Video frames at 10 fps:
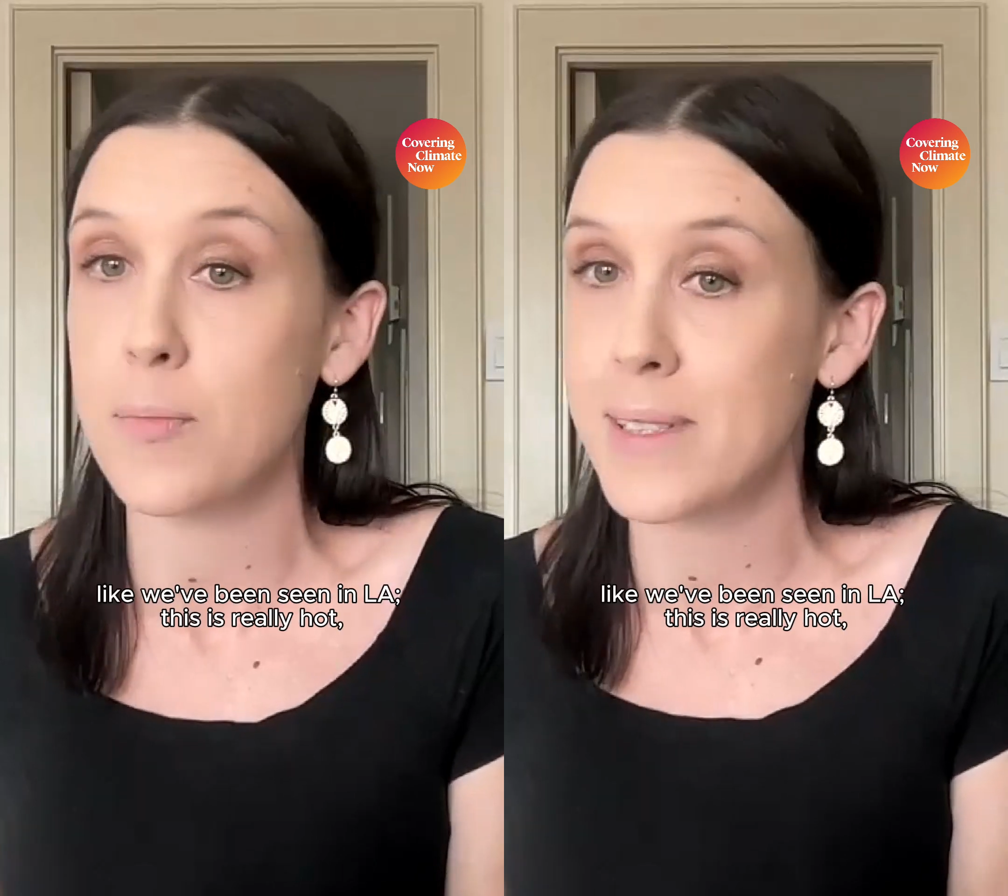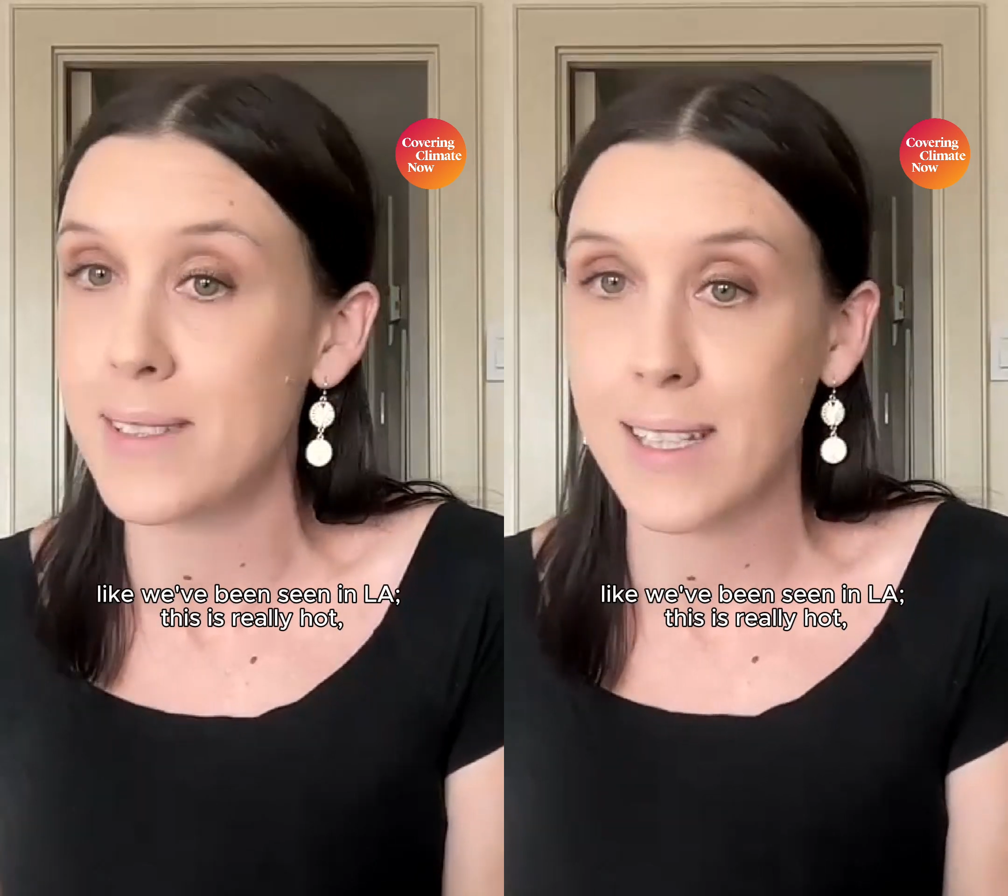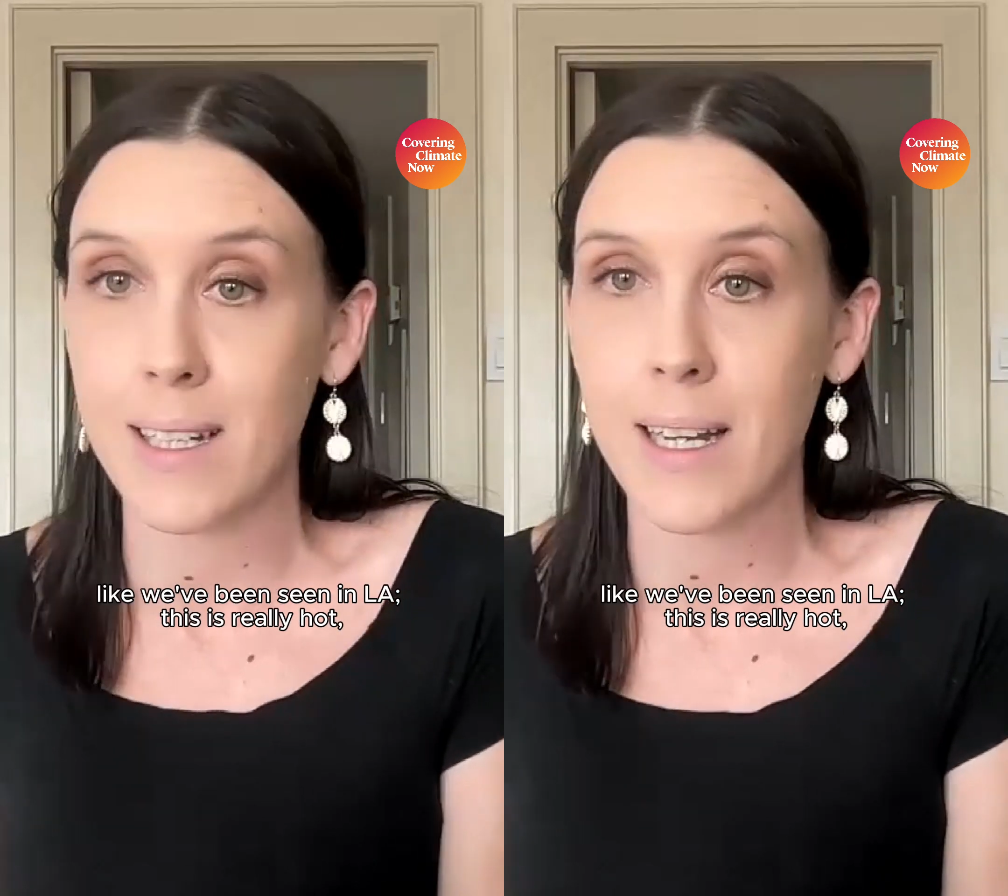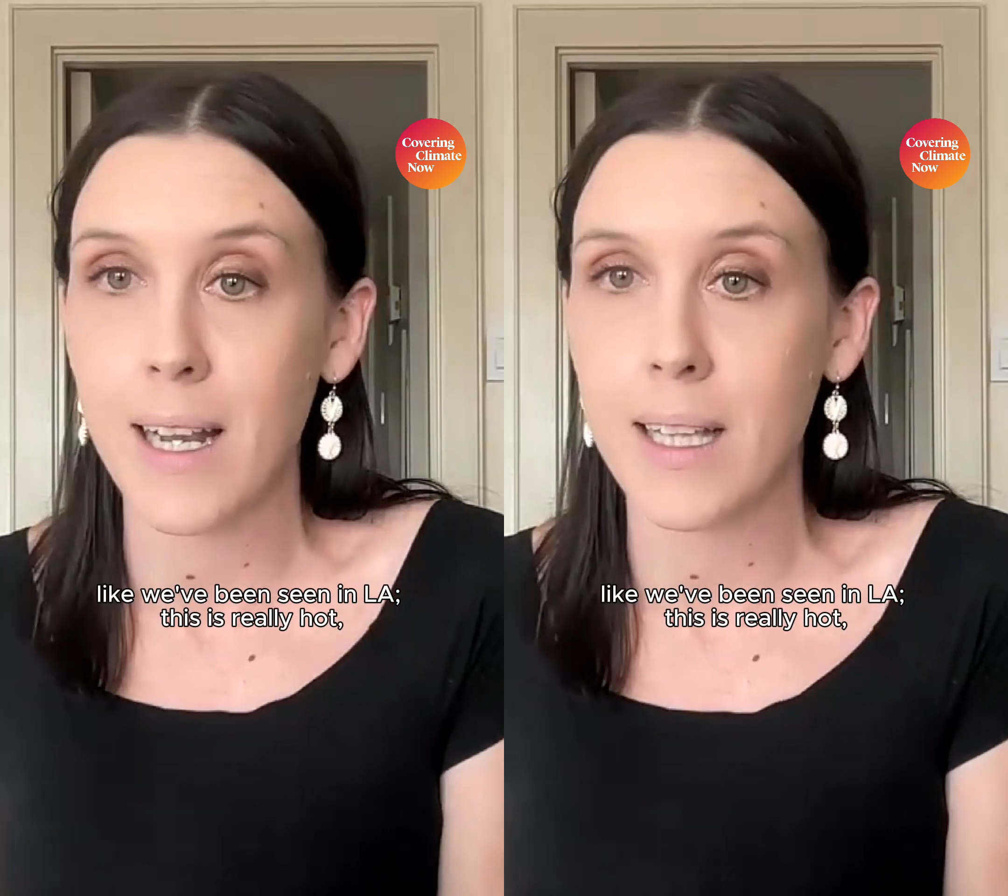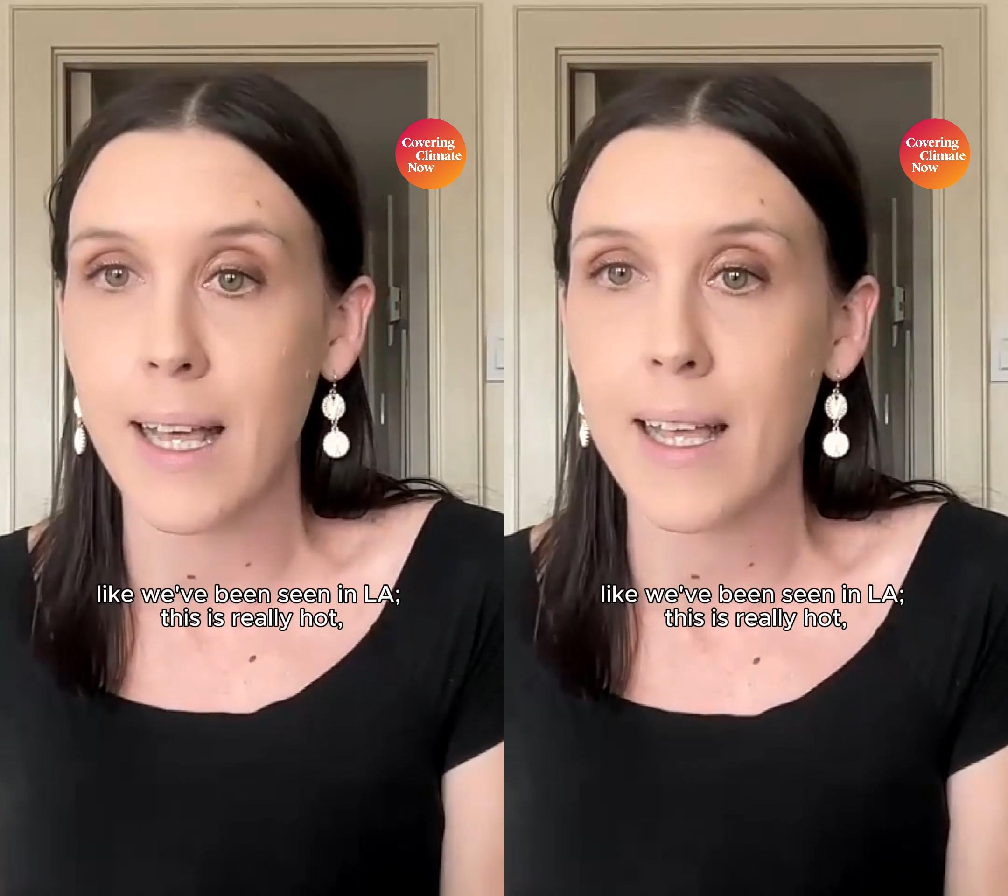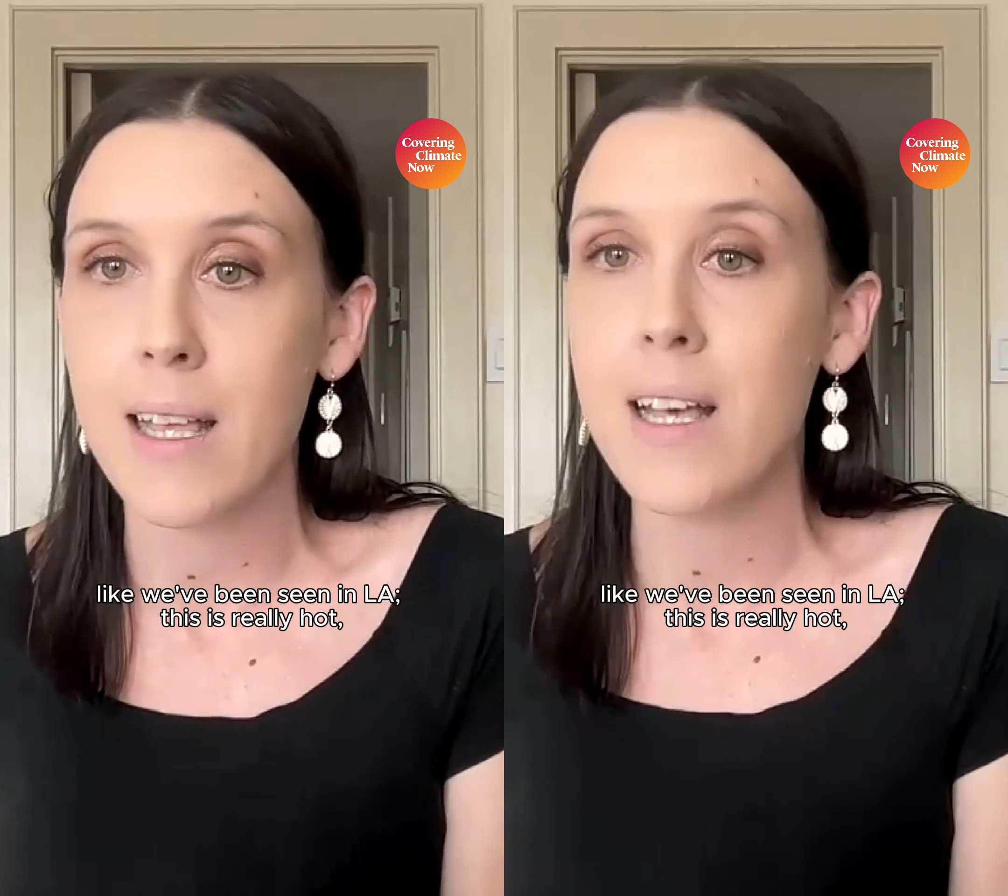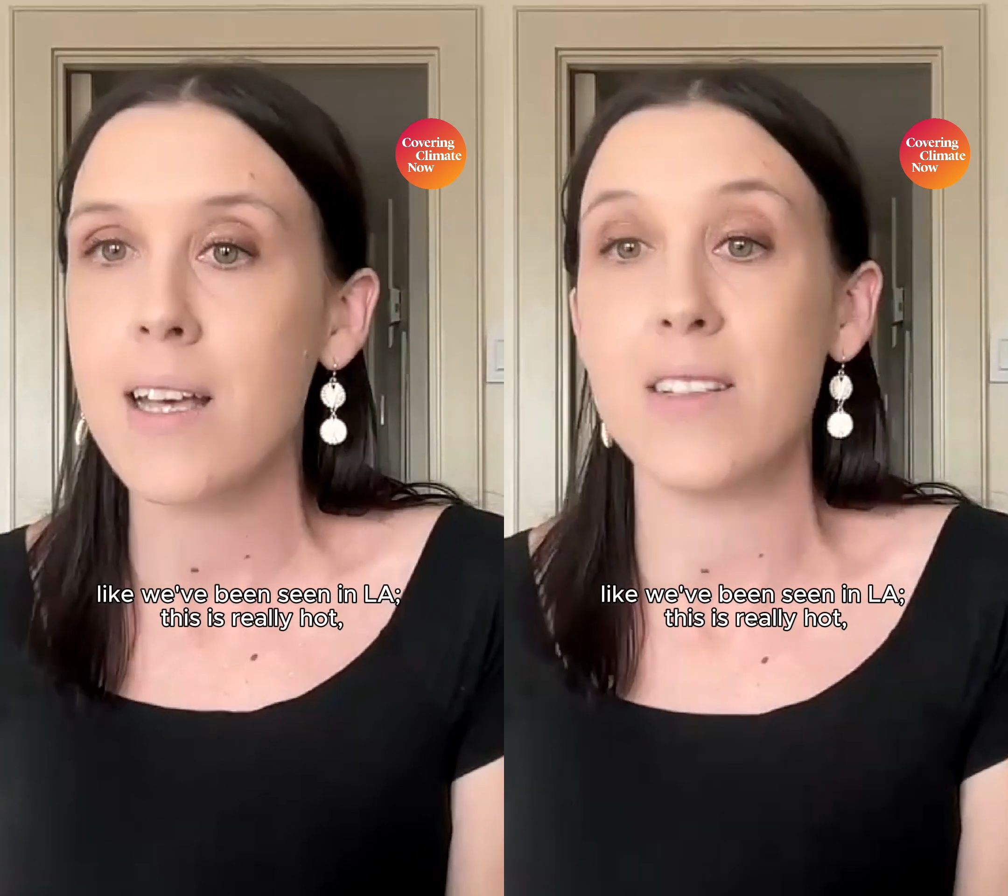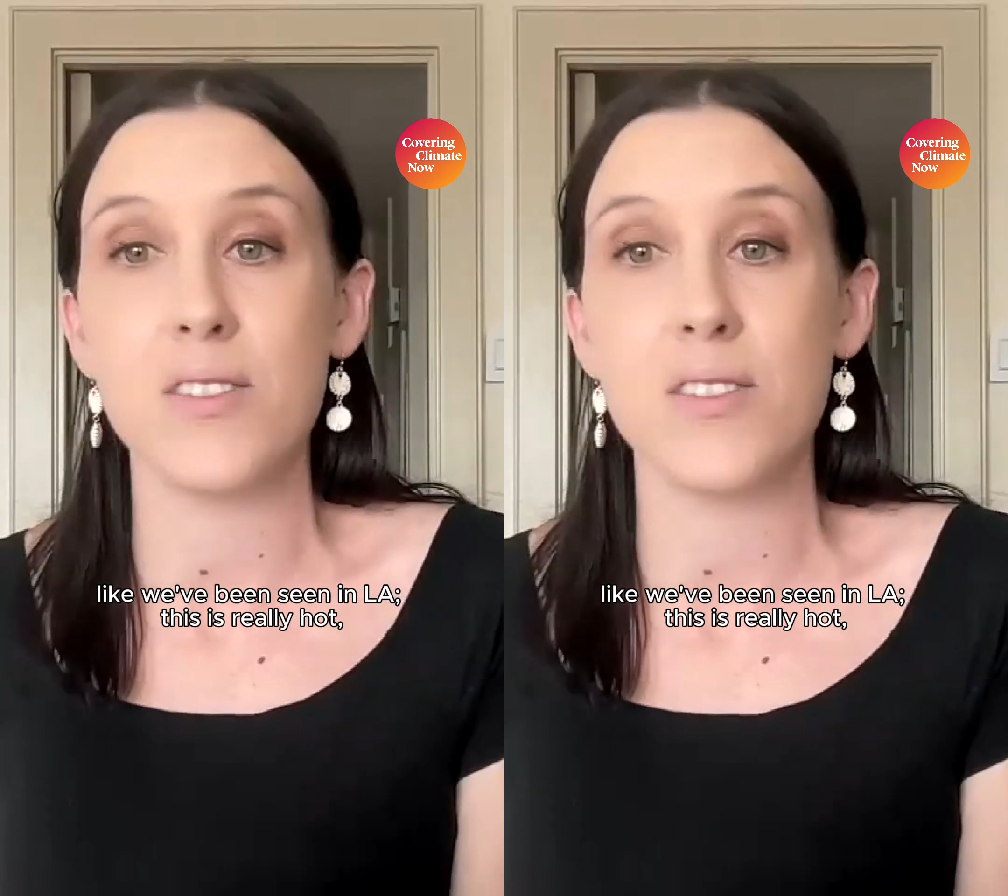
we've been seeing in LA,